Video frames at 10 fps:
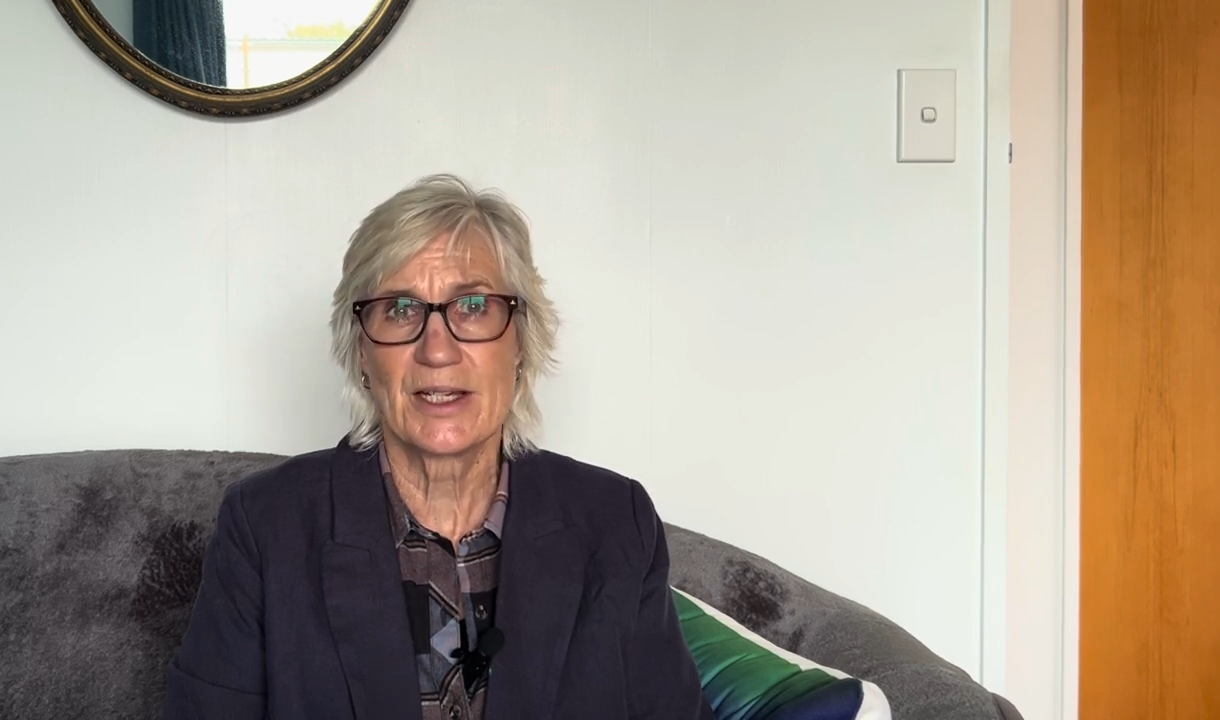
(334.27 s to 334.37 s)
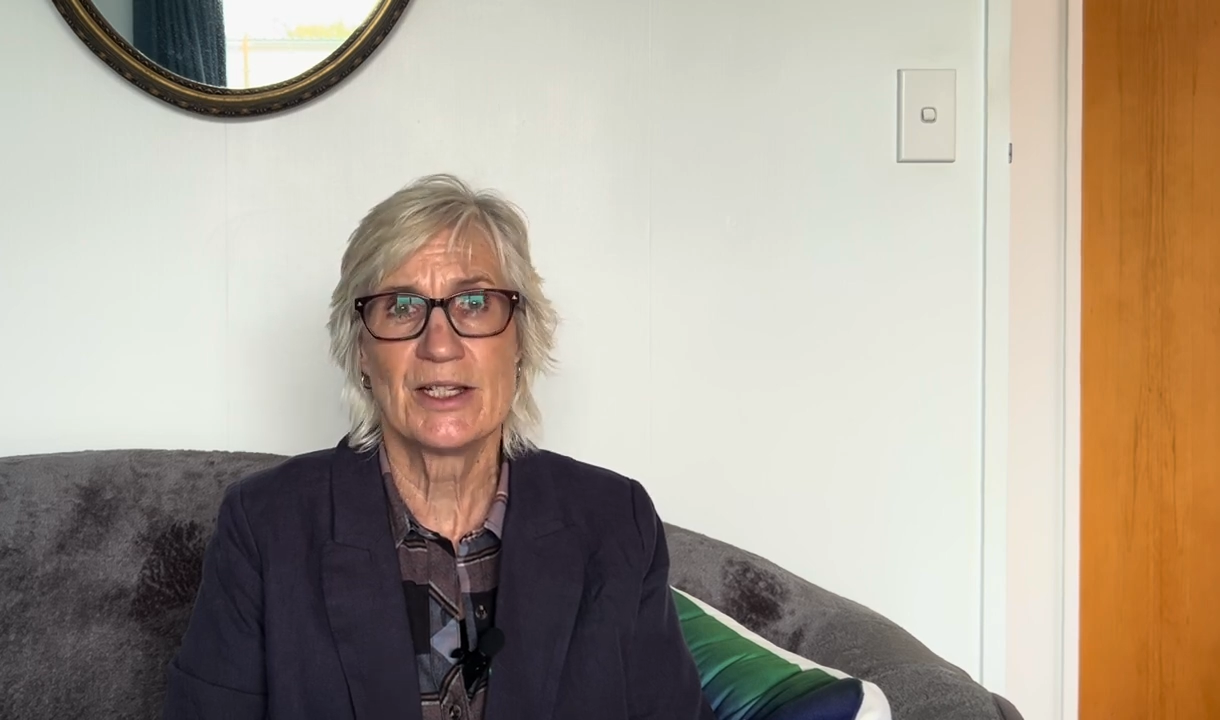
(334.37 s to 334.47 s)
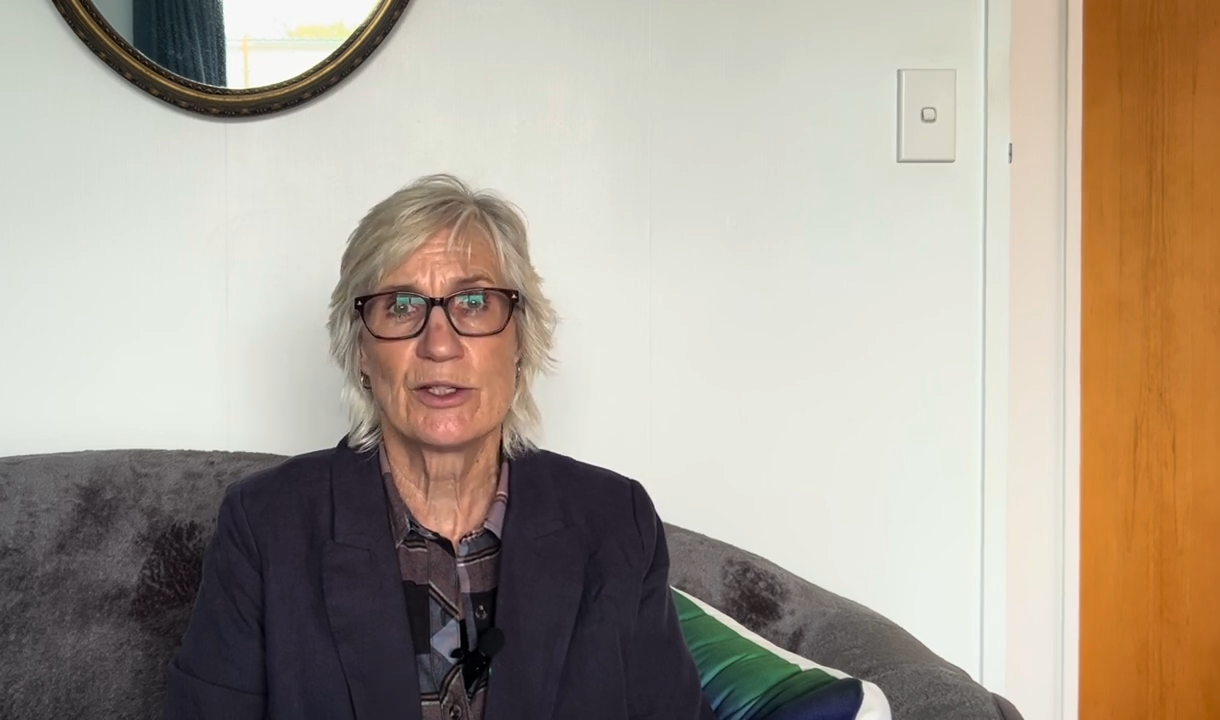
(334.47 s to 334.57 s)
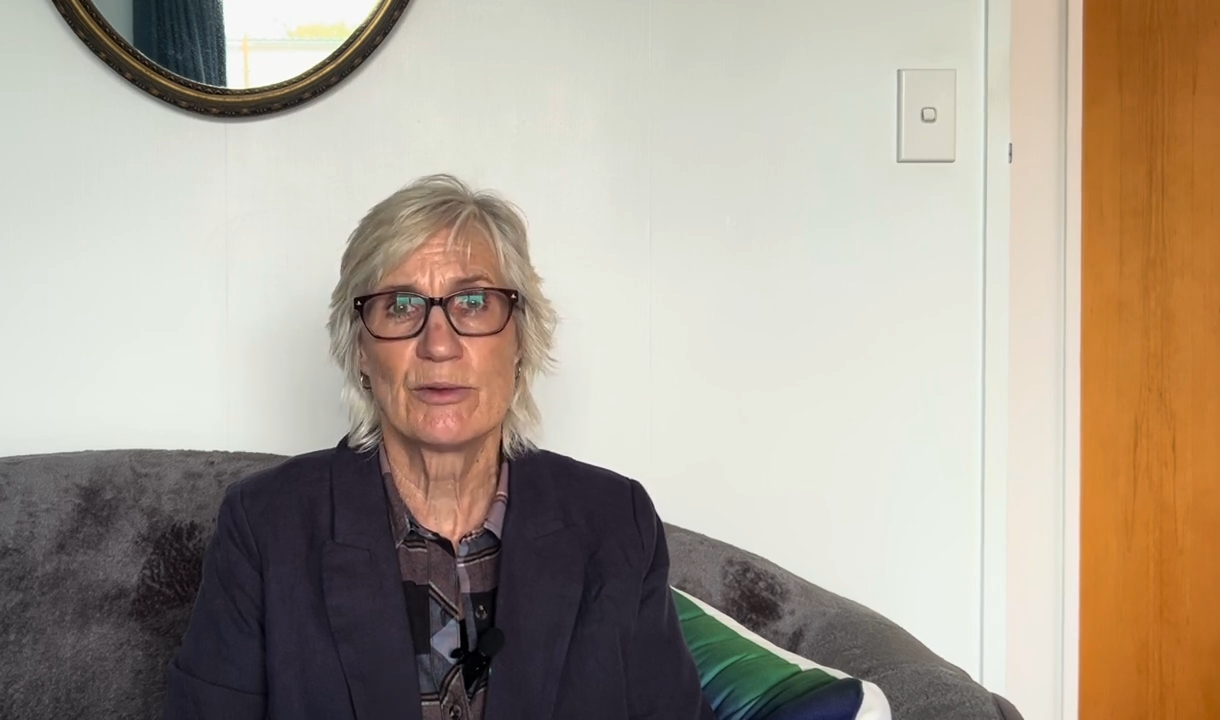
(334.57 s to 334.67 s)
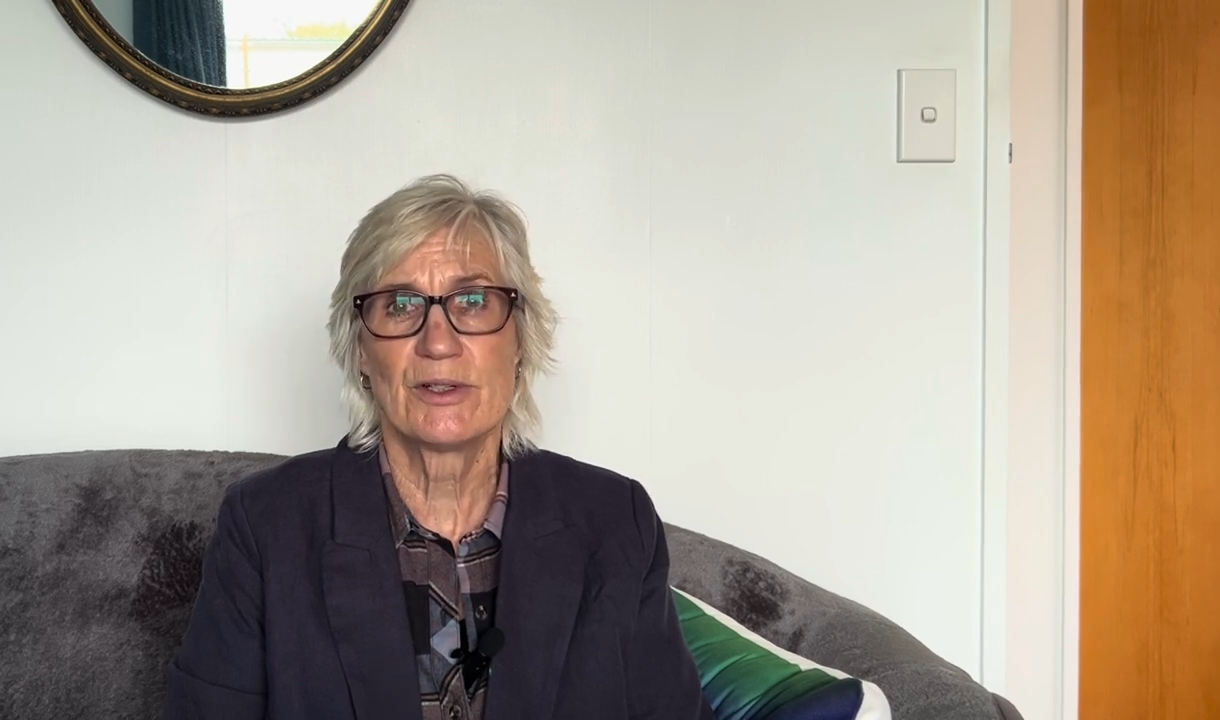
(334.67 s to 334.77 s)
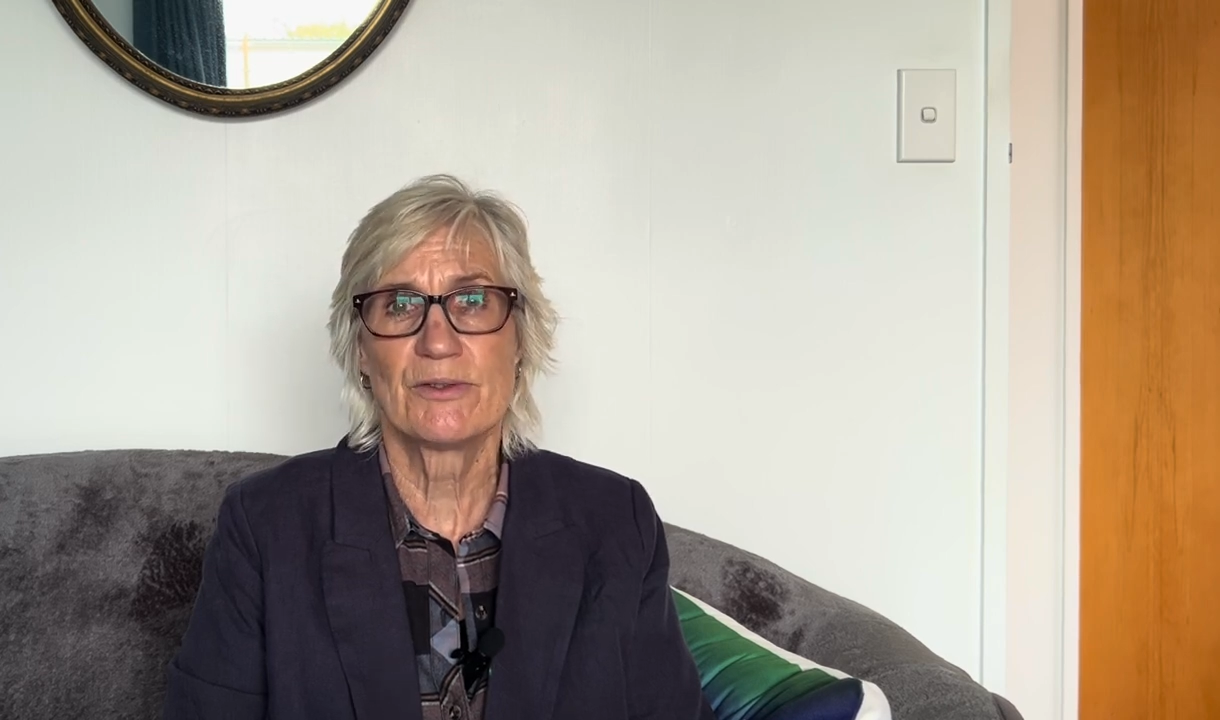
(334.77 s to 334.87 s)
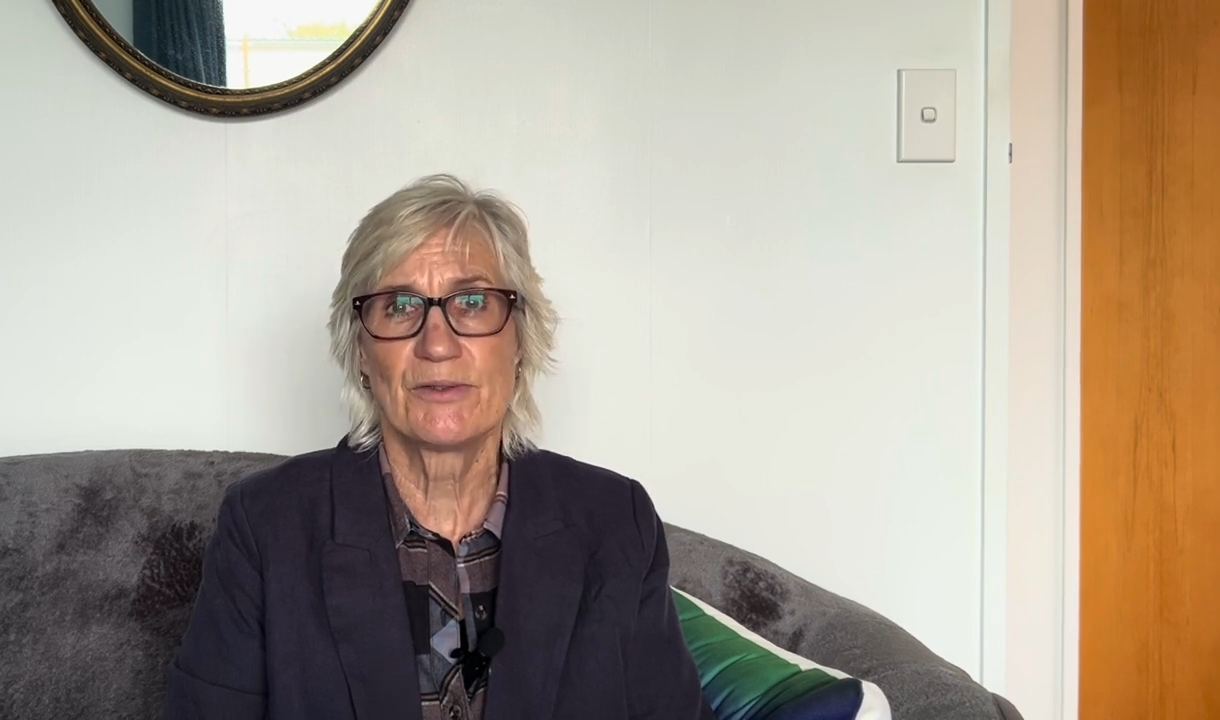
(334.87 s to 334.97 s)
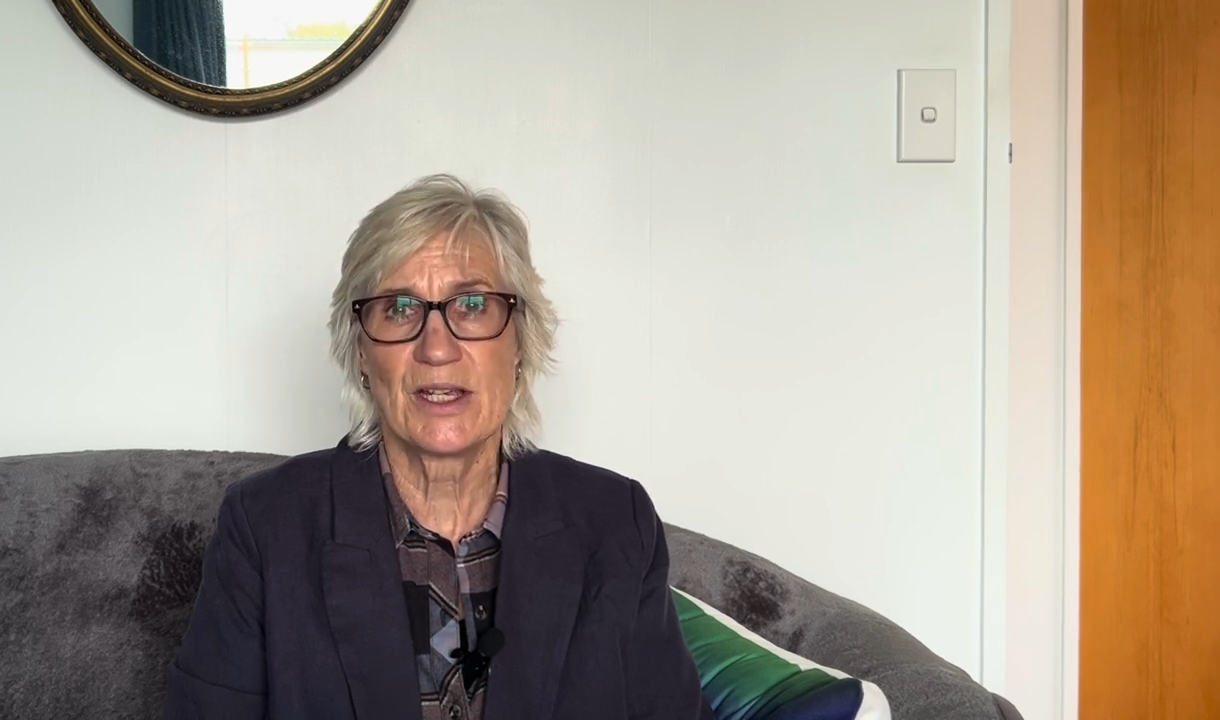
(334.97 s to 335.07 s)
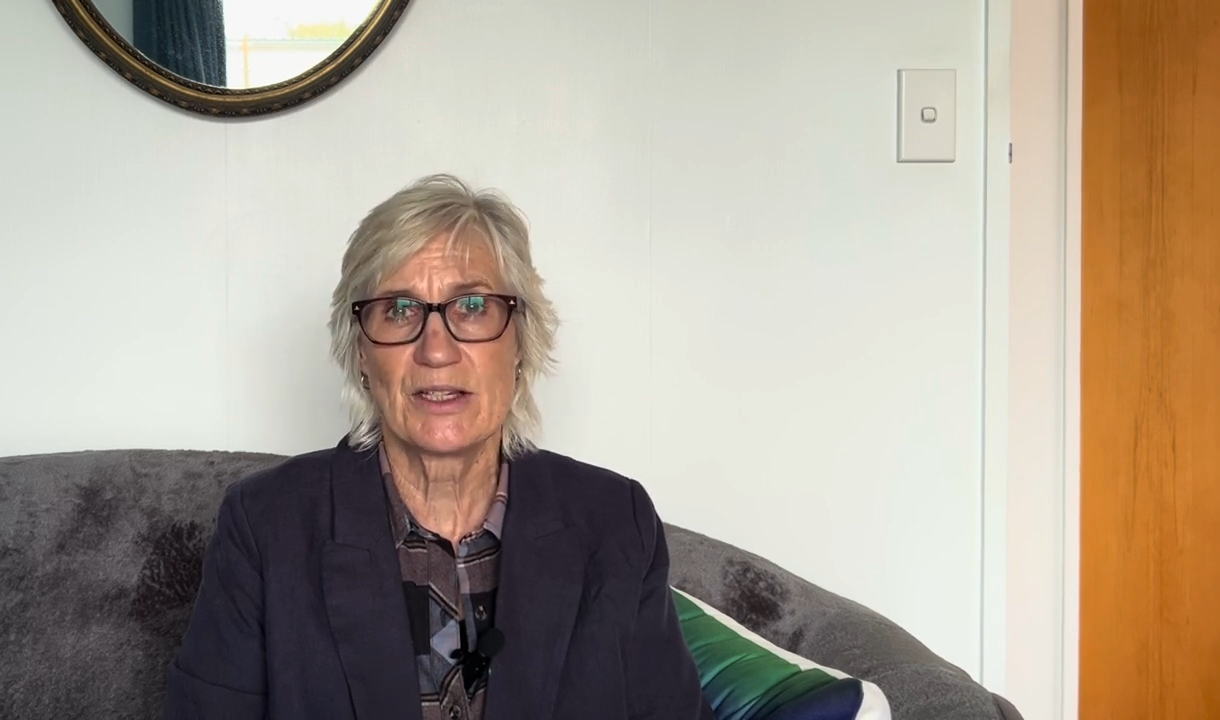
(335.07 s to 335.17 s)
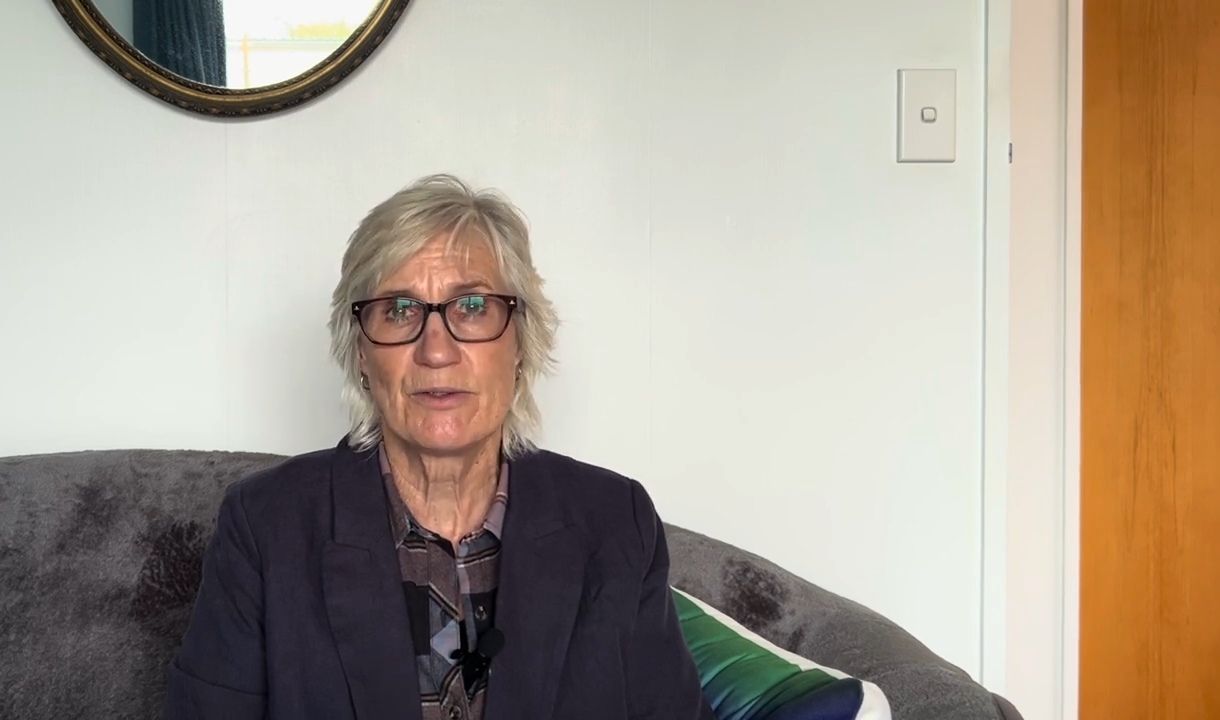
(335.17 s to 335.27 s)
into an
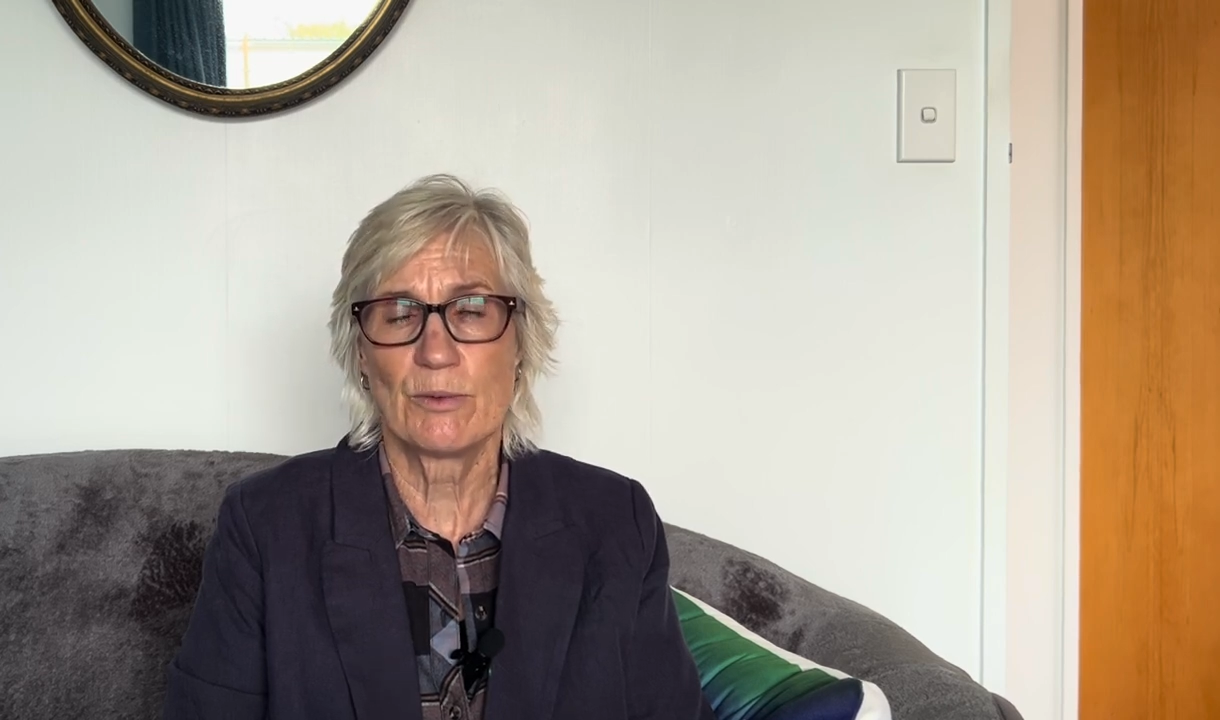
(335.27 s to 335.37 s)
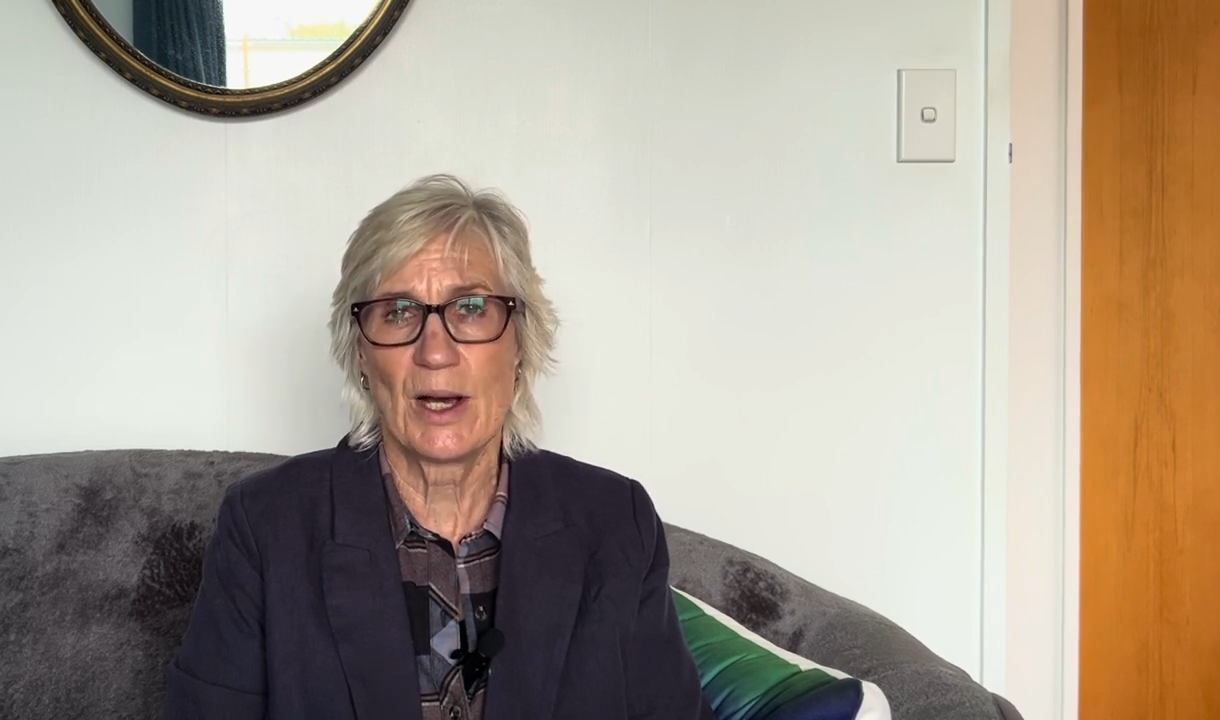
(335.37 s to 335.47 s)
effective